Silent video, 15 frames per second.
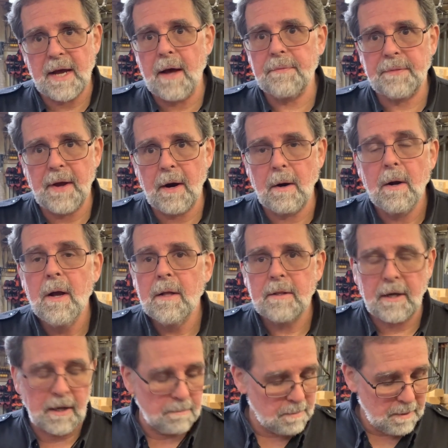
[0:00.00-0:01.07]
out there
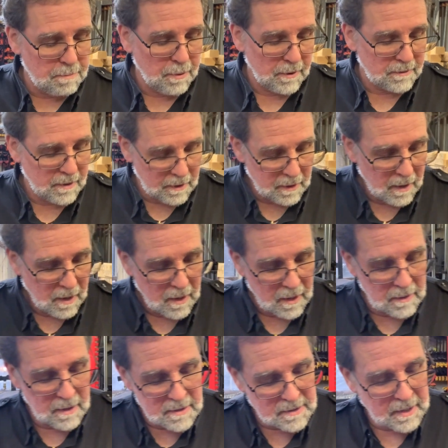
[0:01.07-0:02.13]
that can be printed.
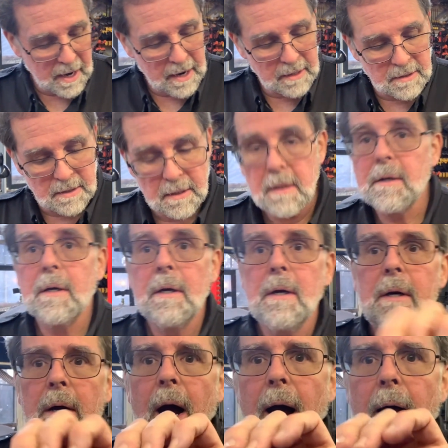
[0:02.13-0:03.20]
In this case,
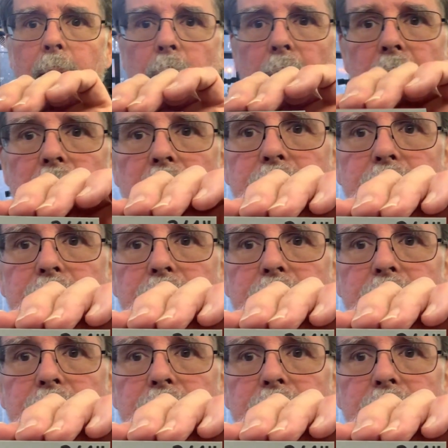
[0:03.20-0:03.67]
I wanted a